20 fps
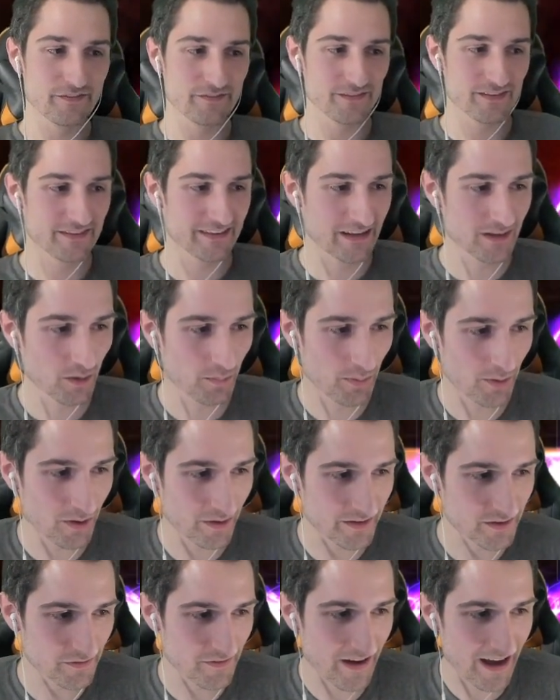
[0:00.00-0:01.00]
Single
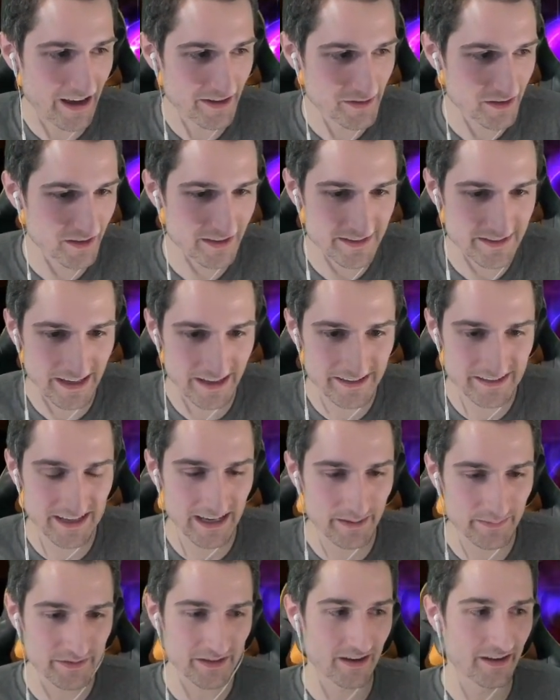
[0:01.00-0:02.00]
pull is faster than 10
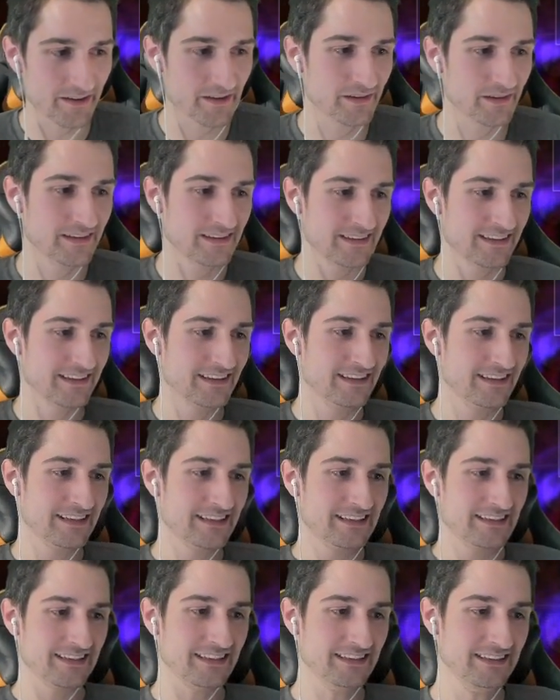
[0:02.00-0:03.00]
times auto.
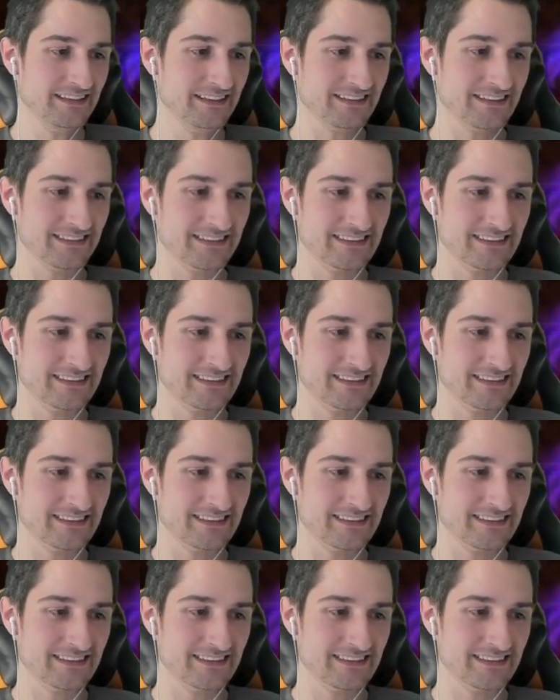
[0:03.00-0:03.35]
Whew.